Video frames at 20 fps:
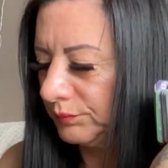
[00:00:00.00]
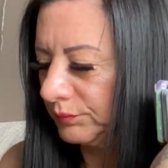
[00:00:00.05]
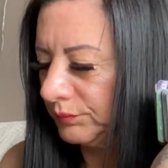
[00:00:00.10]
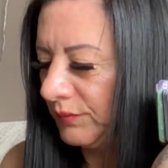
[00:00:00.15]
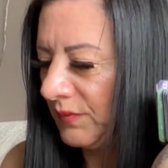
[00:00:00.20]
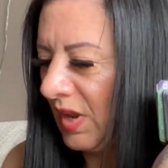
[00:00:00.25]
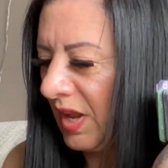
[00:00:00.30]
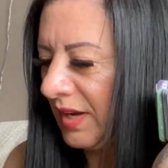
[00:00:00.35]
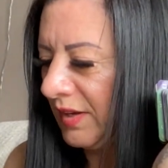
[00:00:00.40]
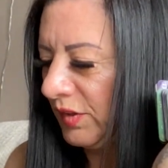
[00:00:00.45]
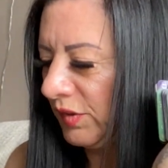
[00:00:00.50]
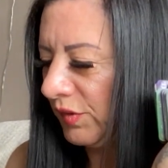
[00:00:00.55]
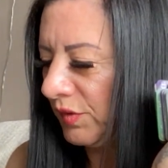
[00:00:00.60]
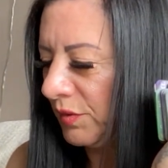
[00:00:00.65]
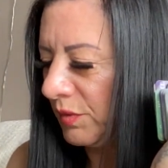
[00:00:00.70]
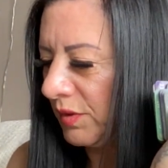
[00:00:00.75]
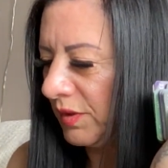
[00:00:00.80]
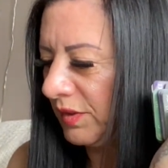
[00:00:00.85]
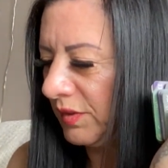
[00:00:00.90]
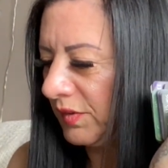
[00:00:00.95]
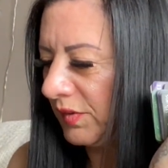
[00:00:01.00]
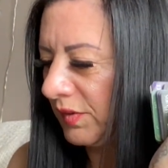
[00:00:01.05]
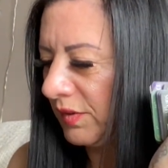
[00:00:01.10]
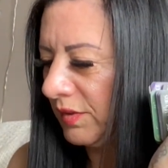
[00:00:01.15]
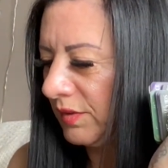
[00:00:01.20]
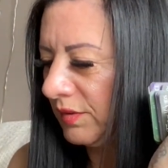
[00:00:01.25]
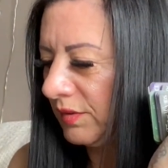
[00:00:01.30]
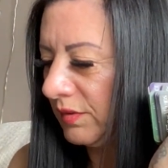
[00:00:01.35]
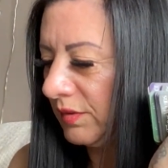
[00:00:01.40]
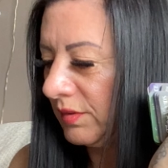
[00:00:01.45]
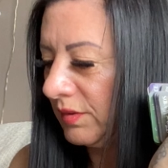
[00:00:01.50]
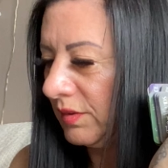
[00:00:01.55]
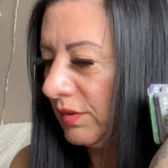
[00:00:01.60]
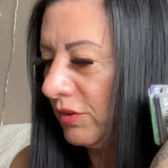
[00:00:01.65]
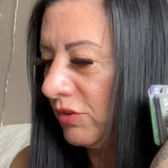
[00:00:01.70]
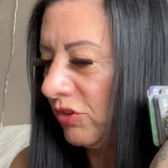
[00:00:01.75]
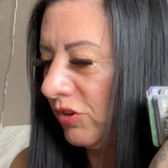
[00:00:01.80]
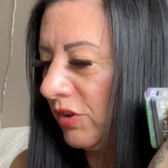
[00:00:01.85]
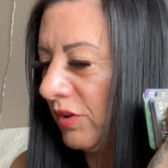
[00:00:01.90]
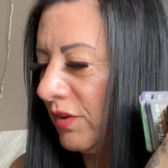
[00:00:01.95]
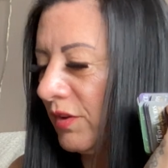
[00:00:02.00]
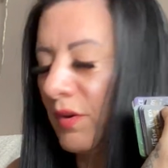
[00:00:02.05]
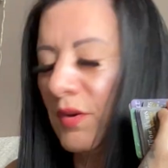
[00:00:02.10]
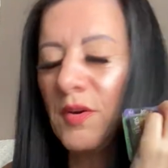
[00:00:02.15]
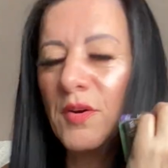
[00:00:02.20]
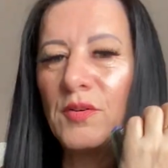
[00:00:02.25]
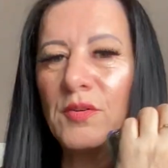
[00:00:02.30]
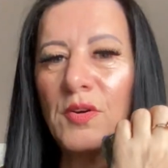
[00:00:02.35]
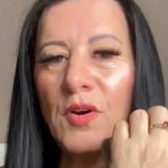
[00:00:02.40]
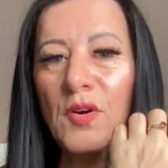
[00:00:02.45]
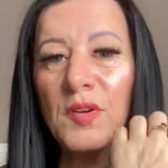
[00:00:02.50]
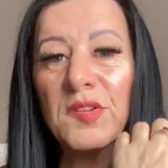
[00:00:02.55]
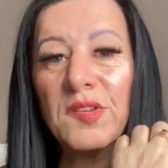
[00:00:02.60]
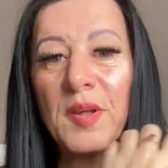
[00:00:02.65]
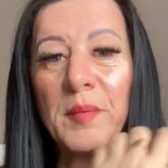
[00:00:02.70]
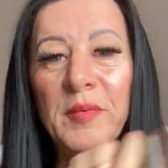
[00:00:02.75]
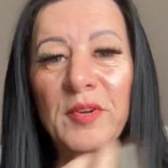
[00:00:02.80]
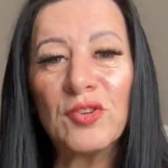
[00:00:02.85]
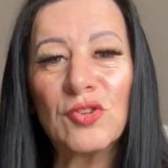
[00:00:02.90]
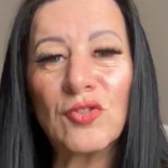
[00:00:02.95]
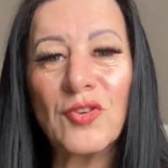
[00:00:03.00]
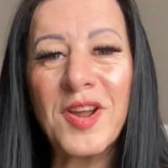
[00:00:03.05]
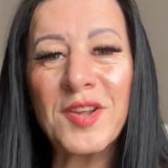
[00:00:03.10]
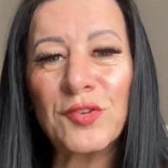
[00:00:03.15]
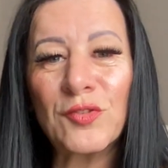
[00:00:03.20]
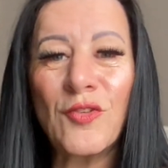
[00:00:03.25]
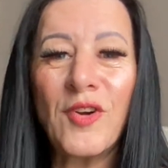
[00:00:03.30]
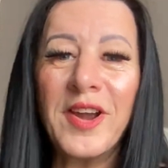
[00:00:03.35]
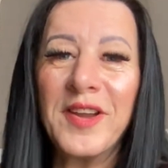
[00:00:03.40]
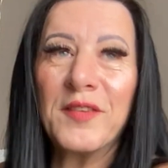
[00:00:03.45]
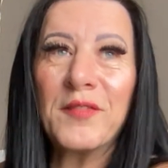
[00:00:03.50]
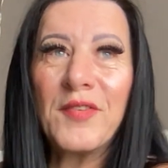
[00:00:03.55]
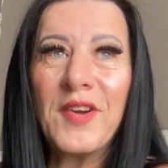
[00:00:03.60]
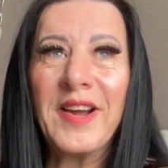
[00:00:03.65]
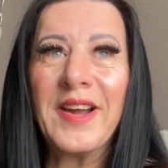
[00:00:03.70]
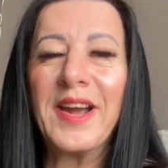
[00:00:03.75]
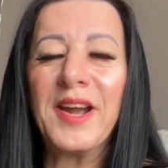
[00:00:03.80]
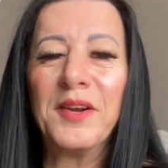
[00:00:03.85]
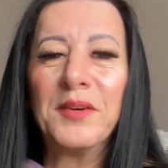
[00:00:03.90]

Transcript: Nine of Swords. Oh God, someone's stressed right the fuck